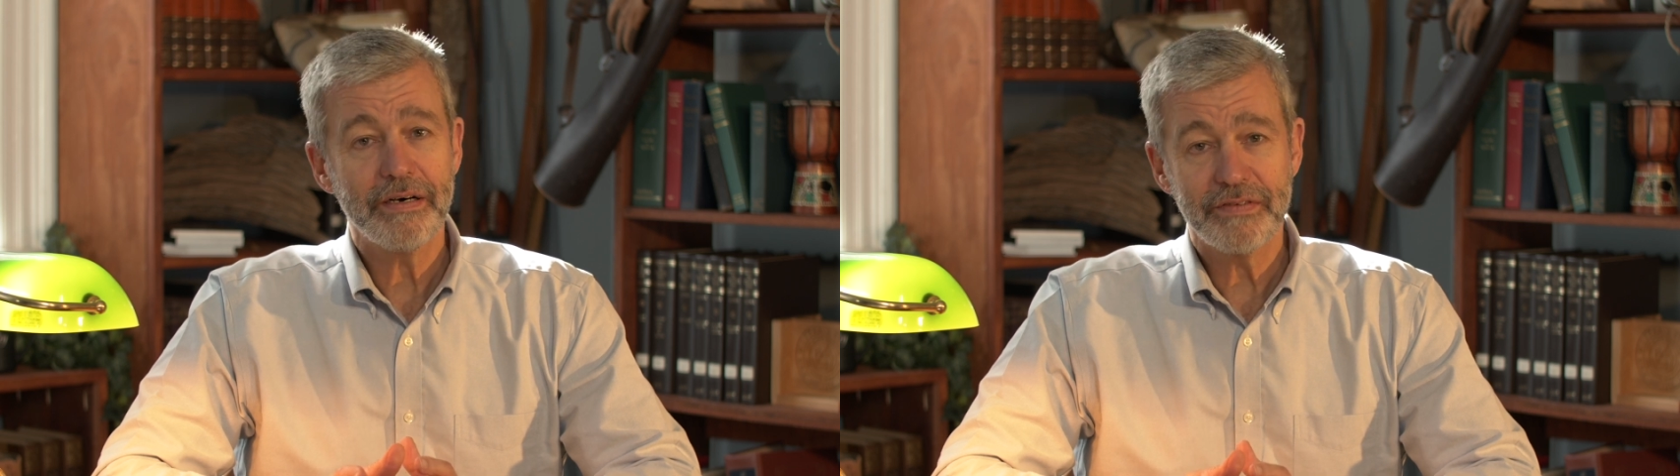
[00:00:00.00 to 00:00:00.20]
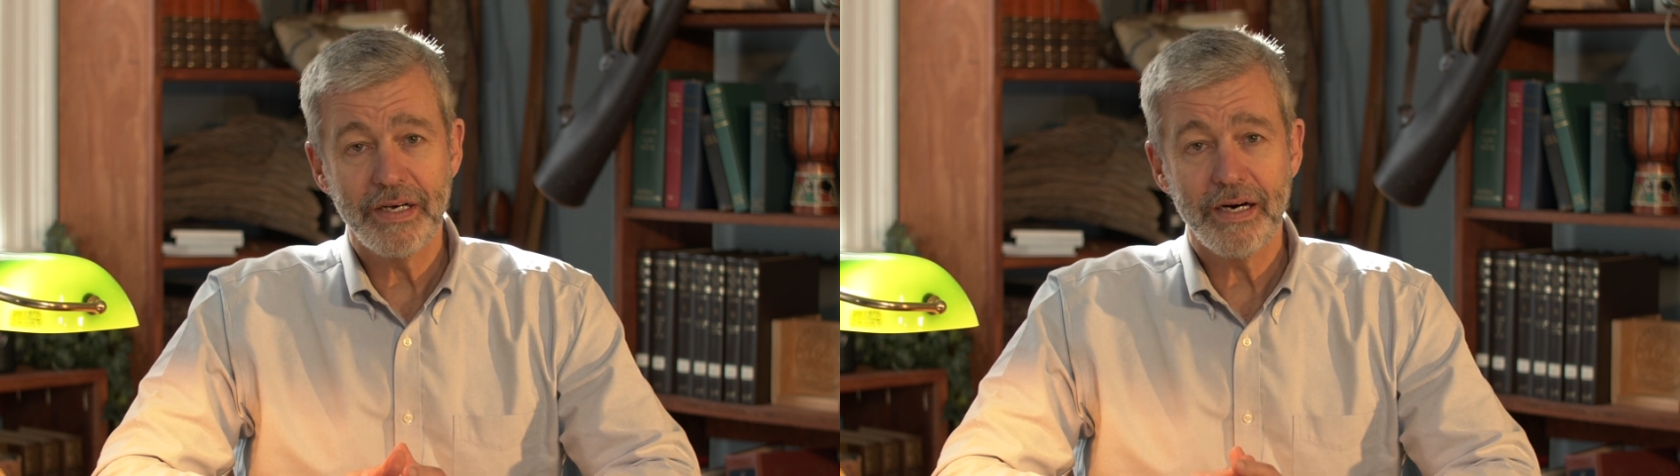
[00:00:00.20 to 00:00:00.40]

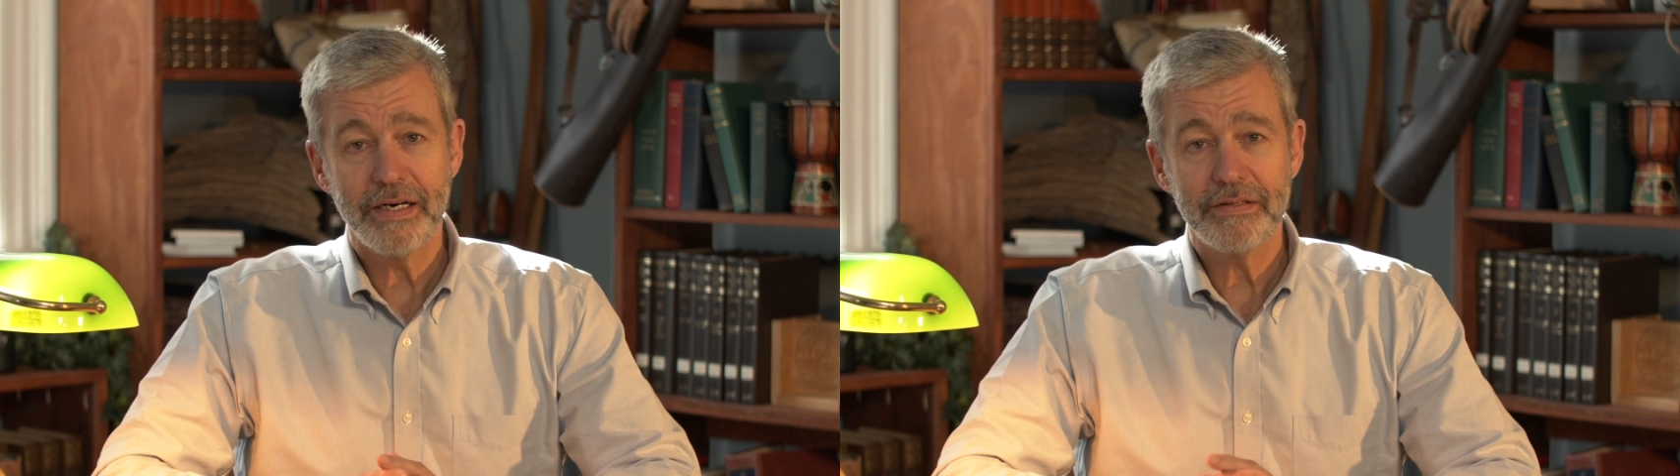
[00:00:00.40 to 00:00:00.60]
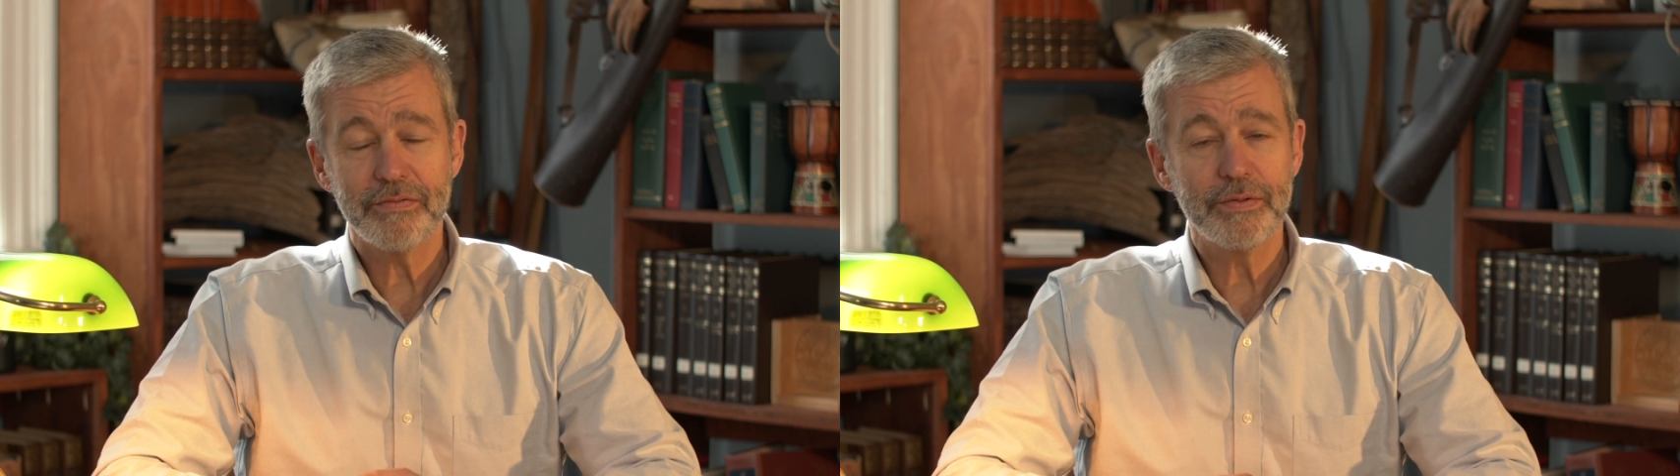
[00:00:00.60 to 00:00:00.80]
of
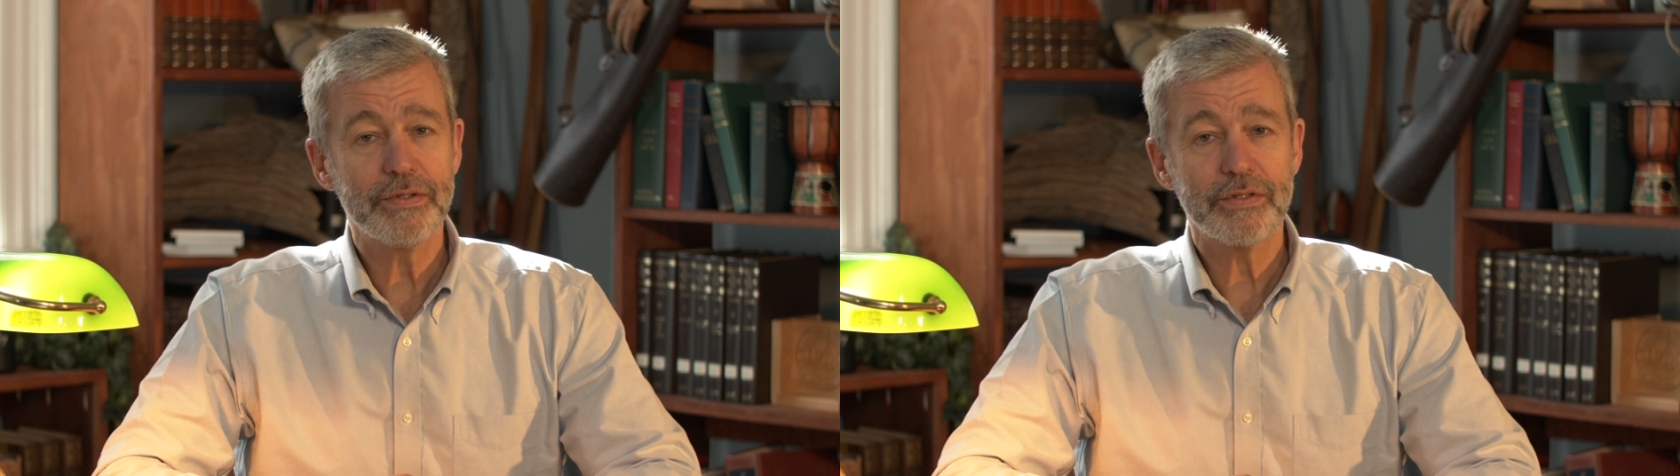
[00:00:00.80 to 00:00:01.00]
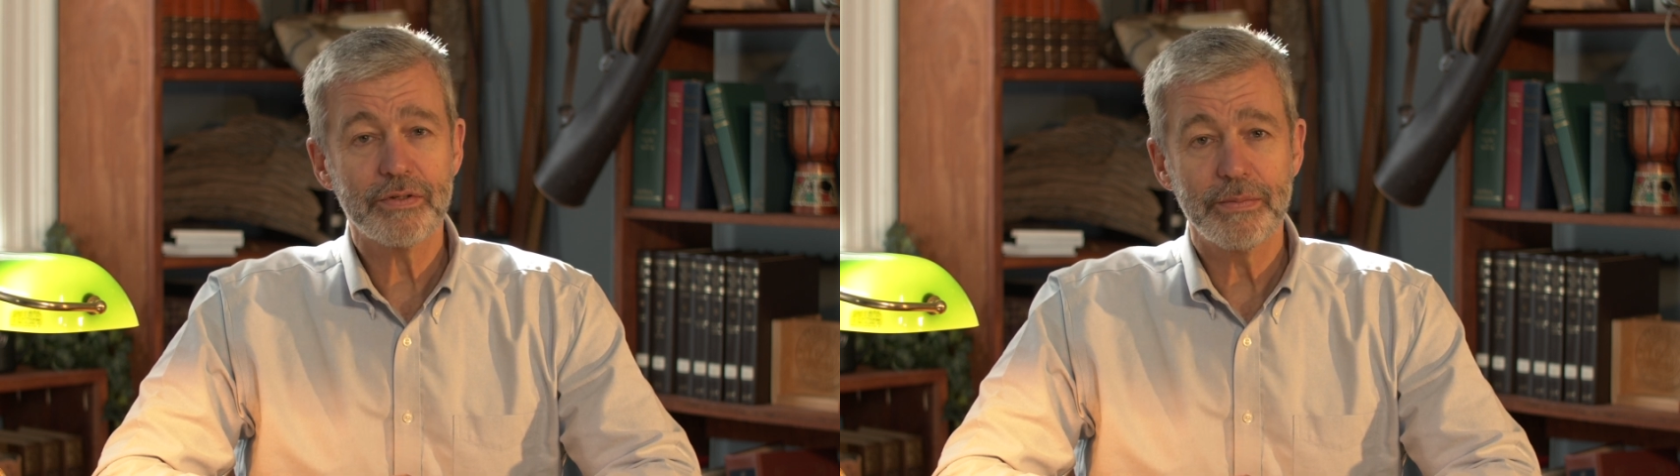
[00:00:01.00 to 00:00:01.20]
God through
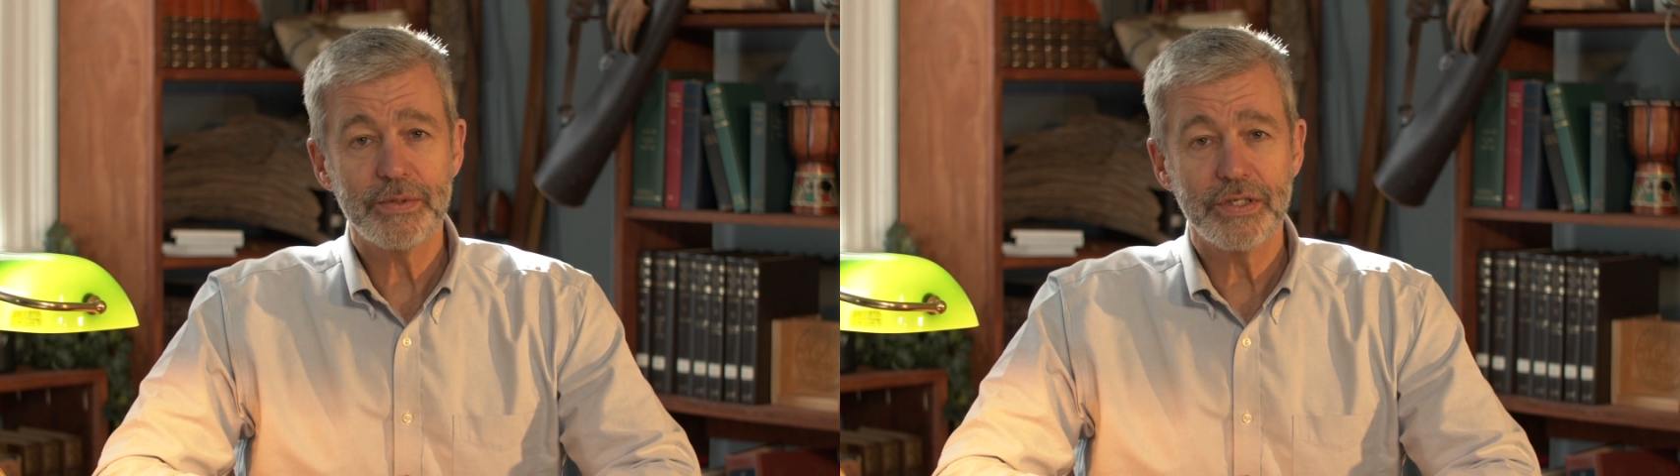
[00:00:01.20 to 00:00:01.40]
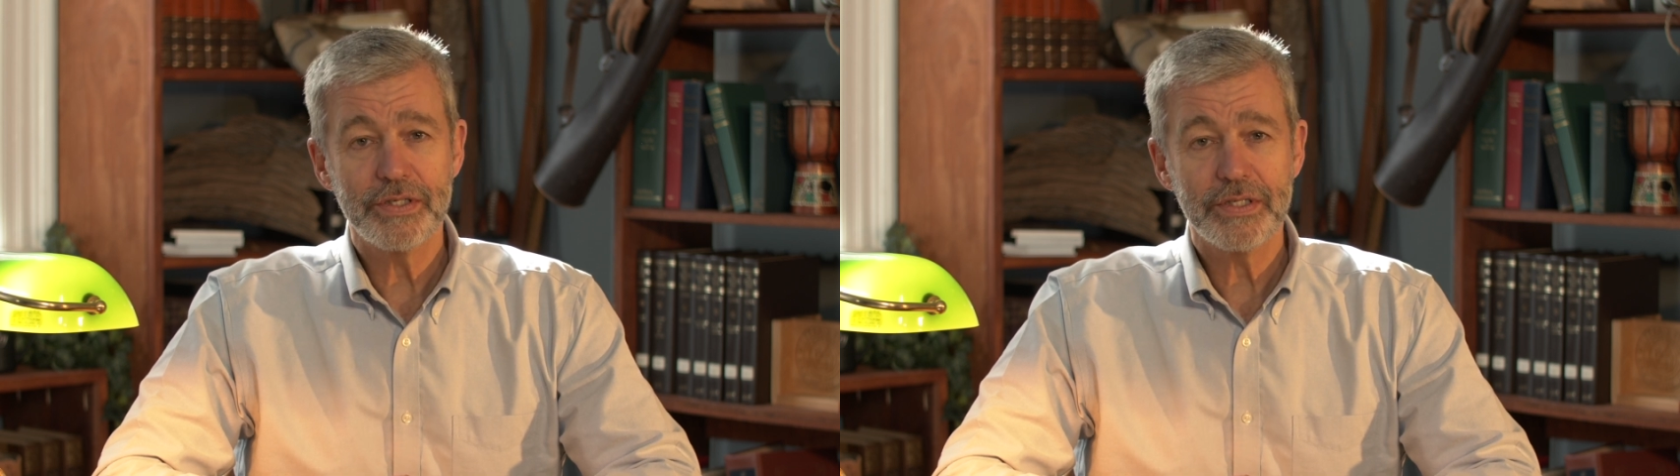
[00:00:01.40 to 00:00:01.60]
the
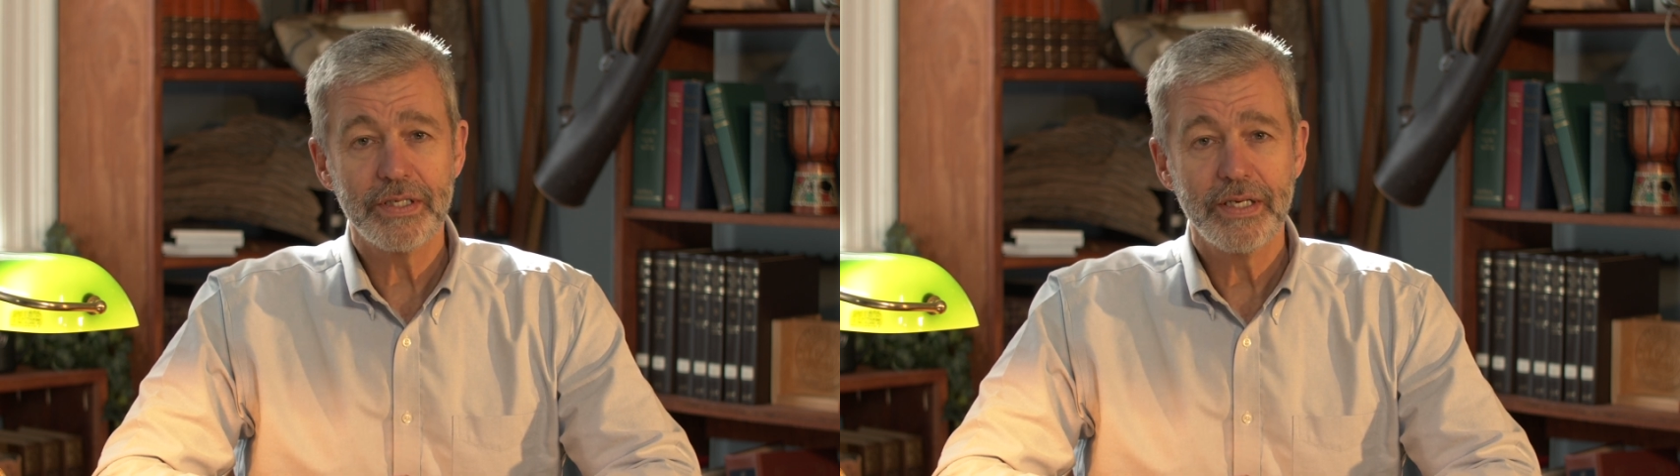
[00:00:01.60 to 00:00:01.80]
scriptures.